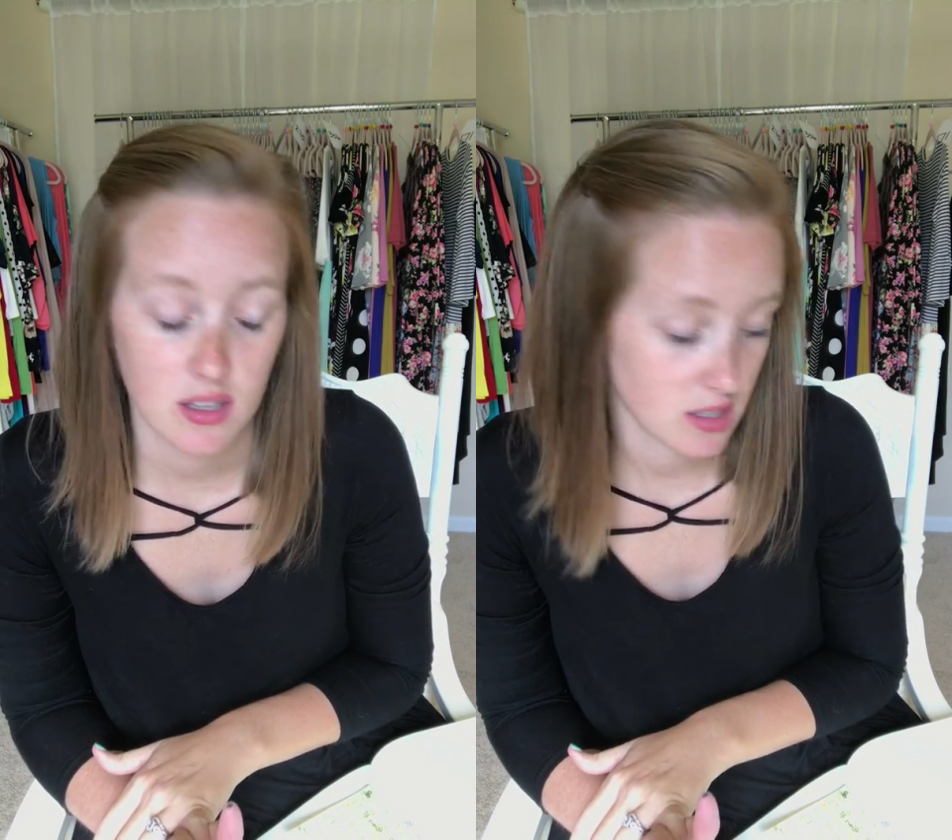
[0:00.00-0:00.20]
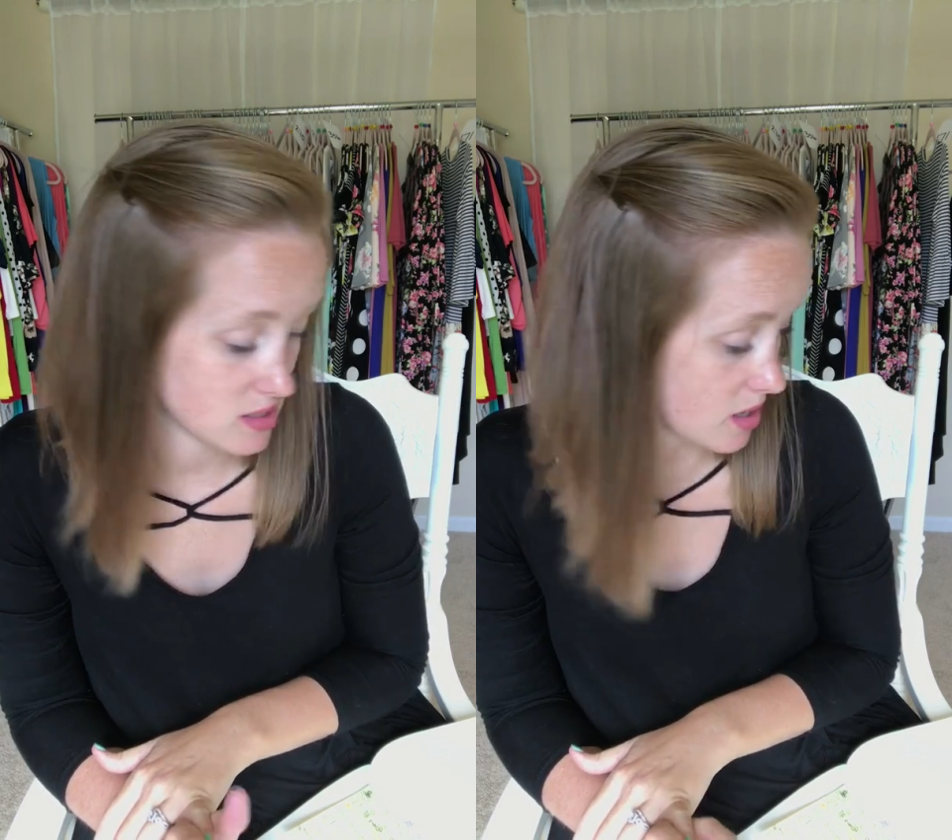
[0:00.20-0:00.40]

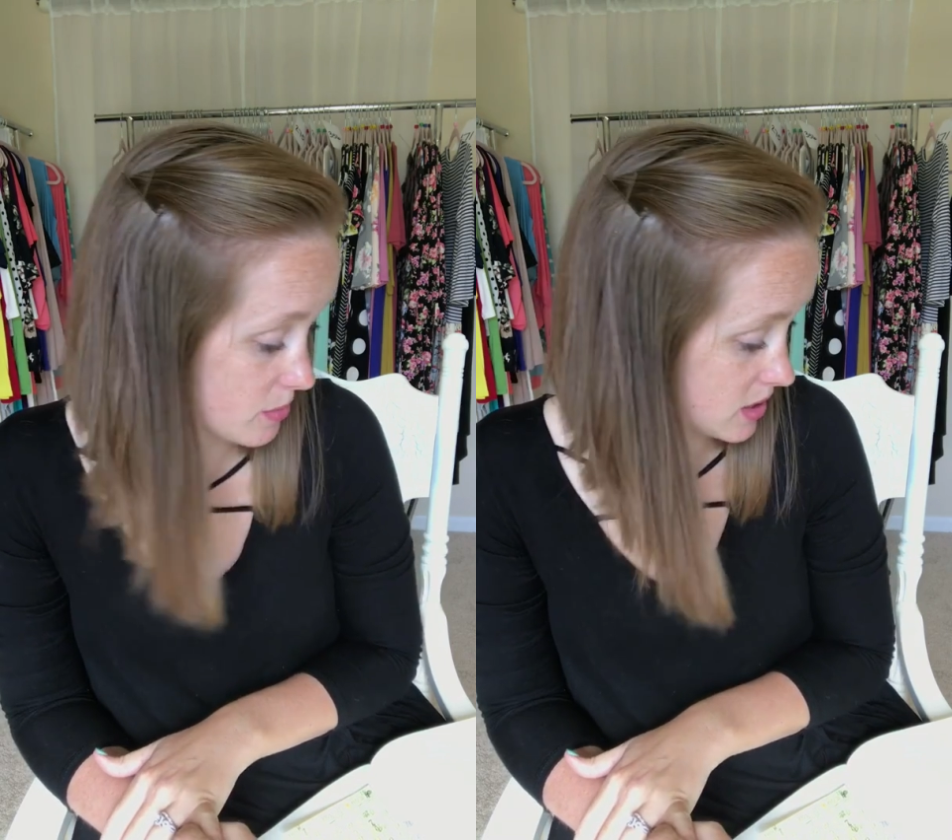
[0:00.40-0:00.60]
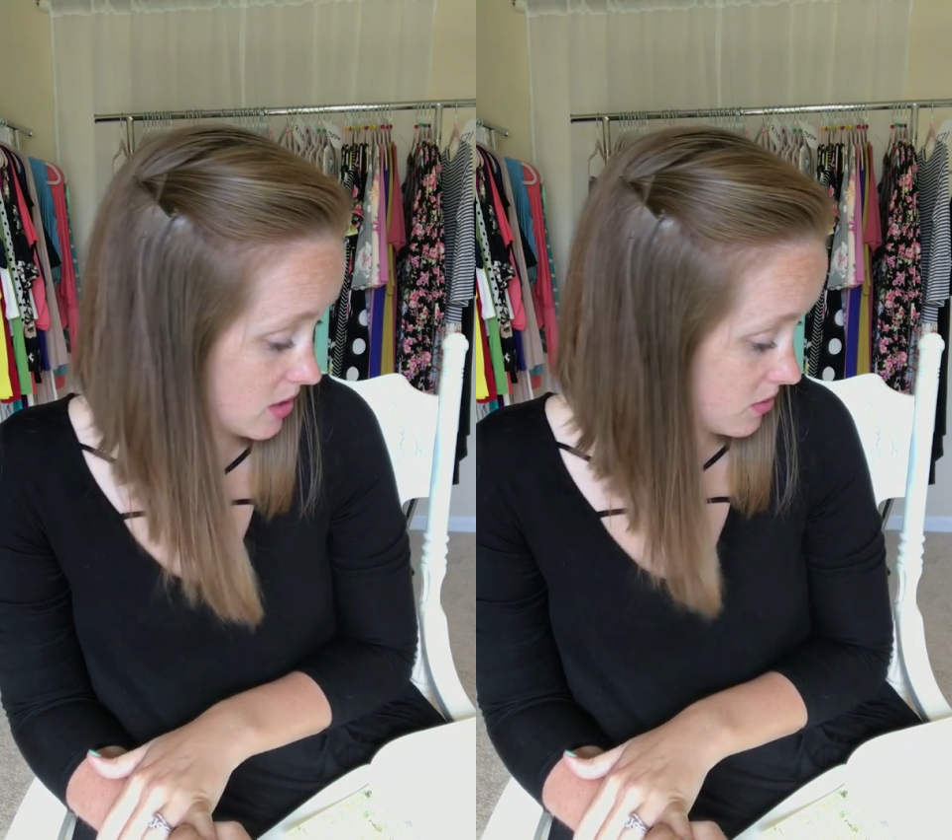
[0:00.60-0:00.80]
It's on
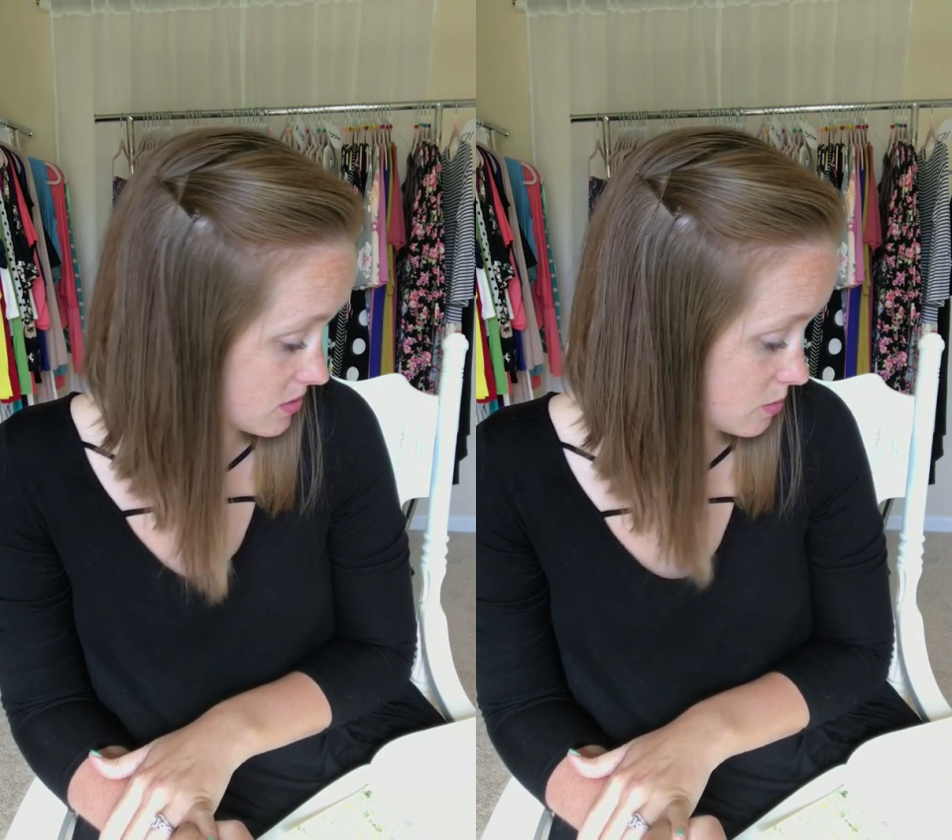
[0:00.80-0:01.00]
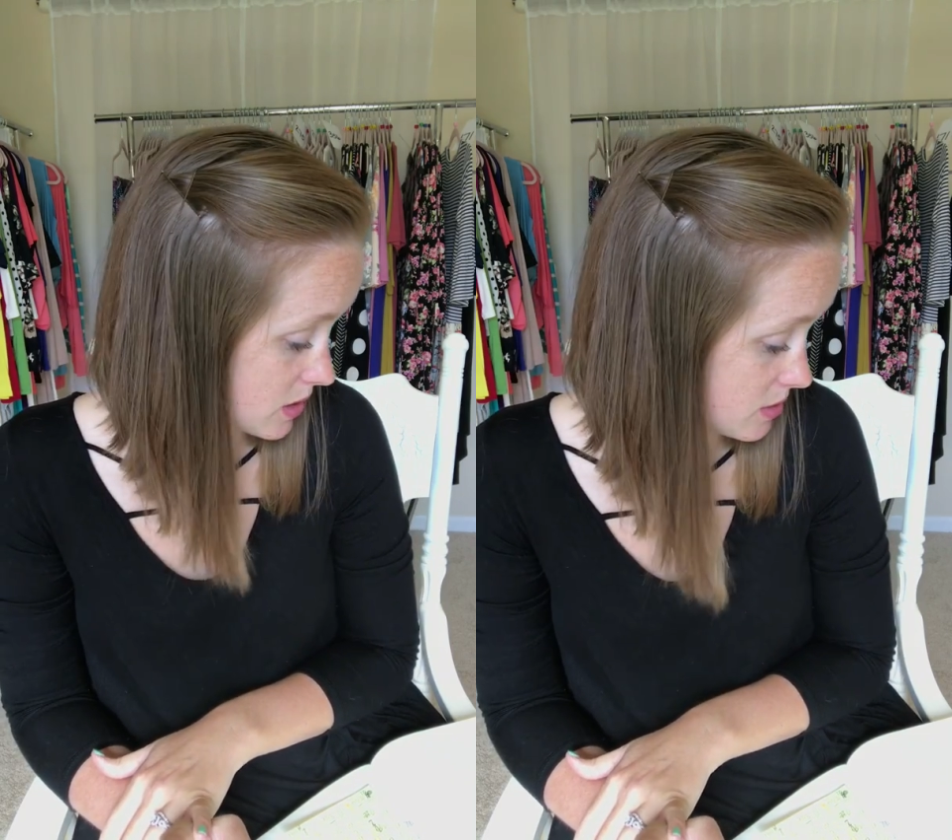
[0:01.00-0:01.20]
my
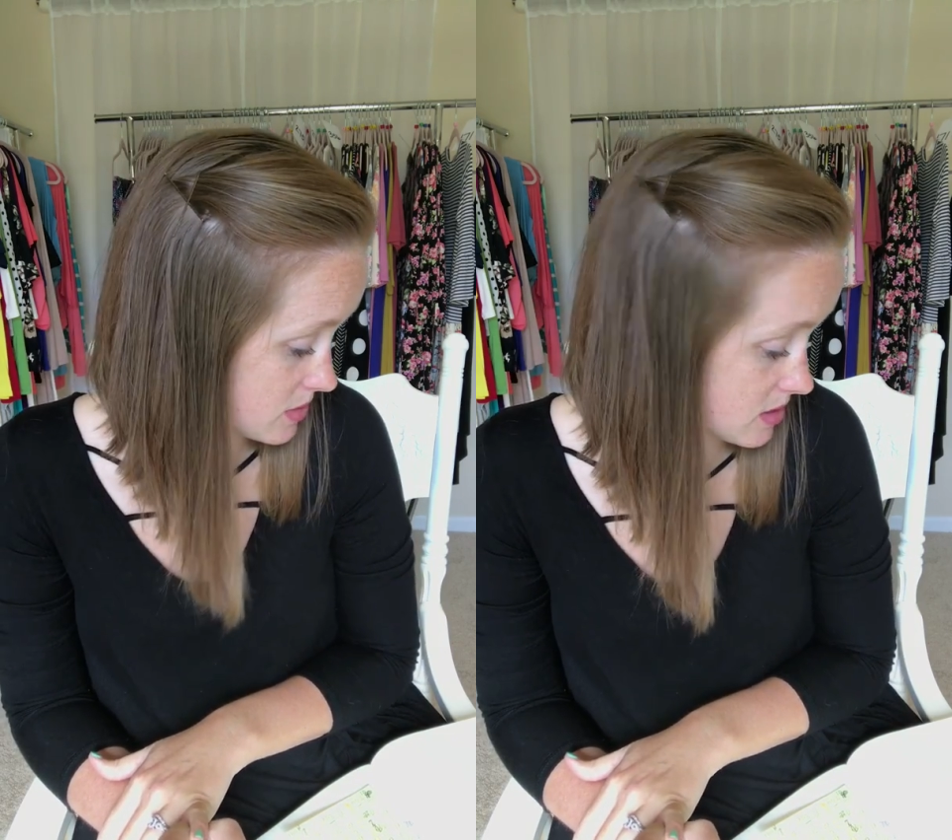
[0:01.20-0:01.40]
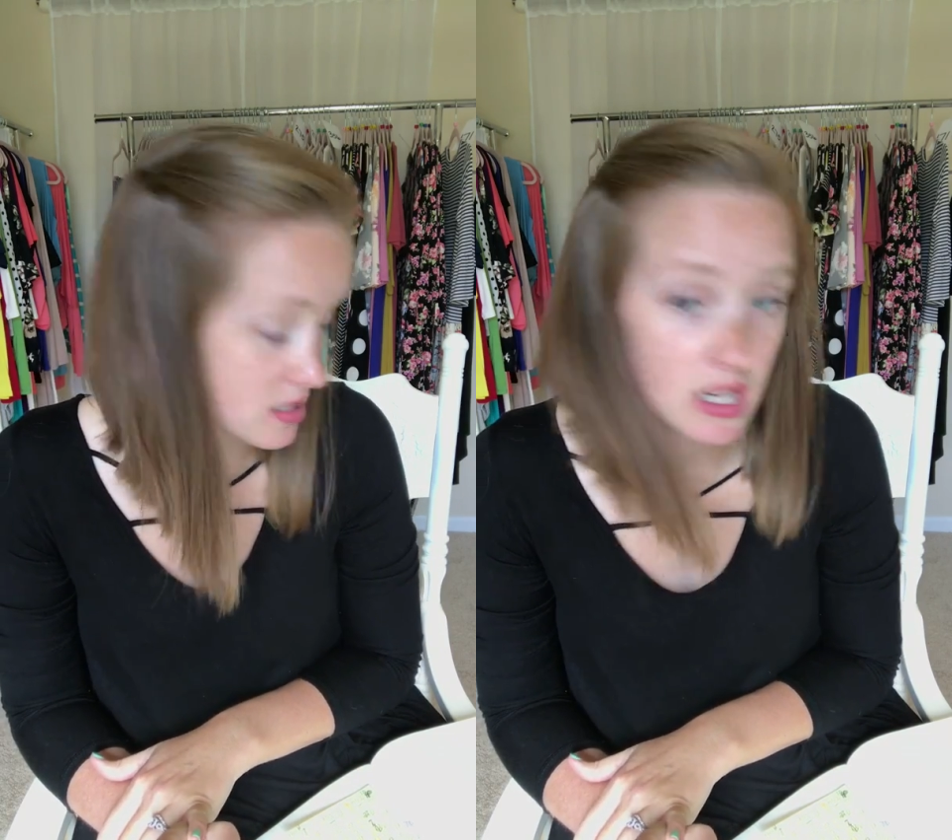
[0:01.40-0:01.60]
notes, but I
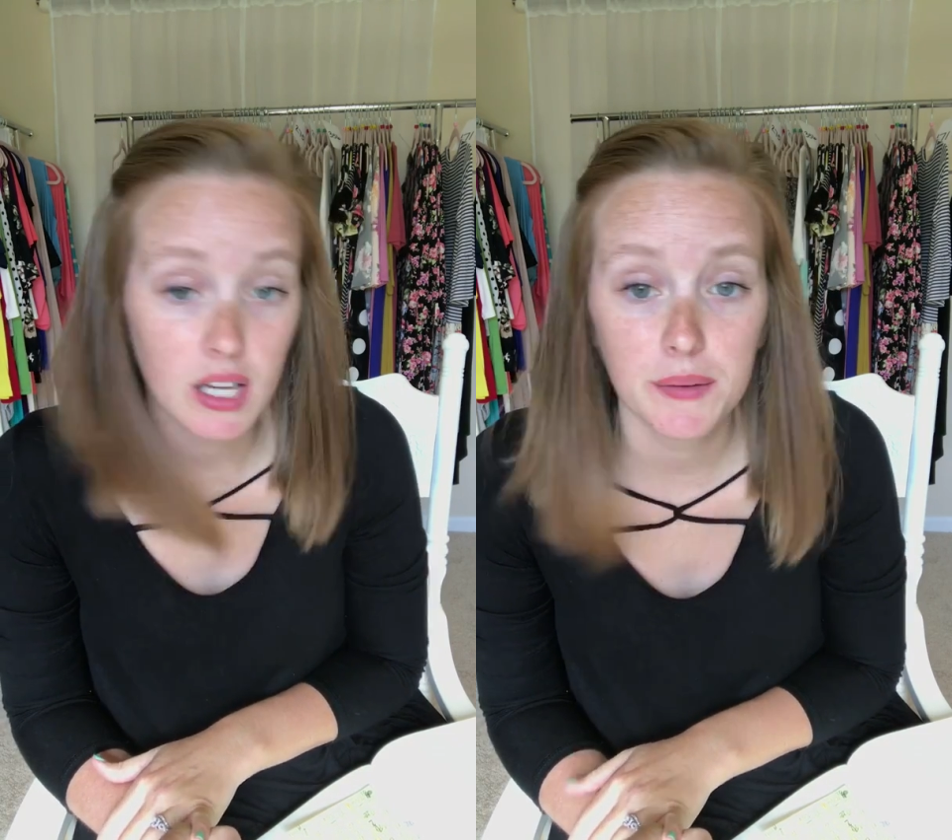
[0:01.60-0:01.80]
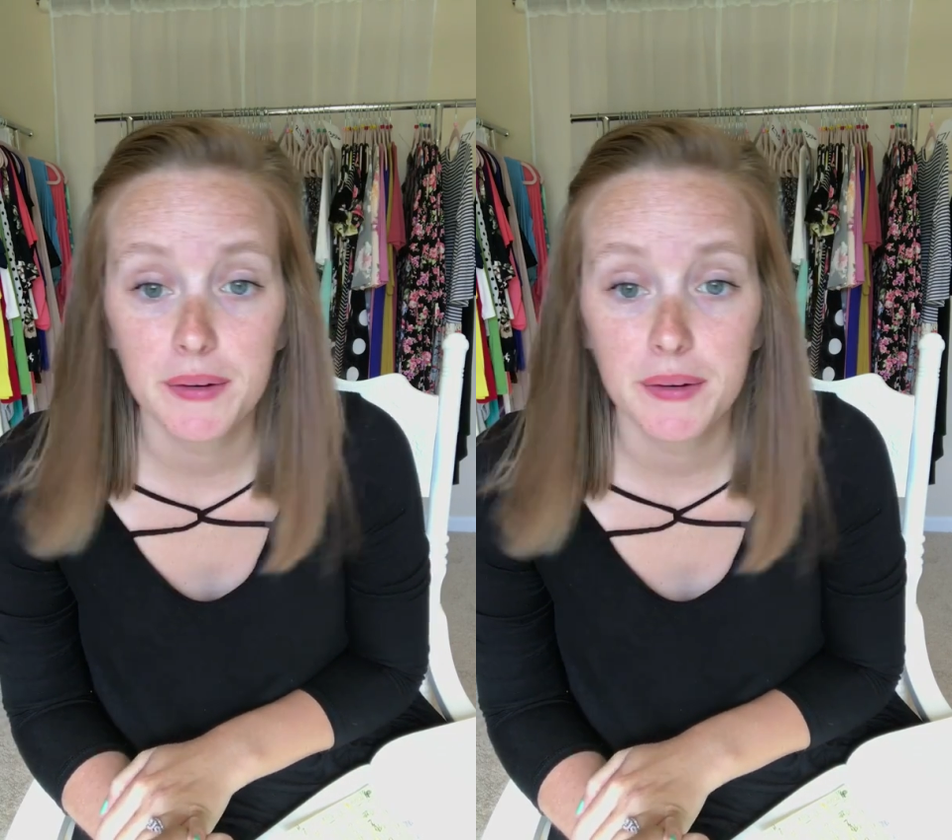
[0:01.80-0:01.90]
missed it.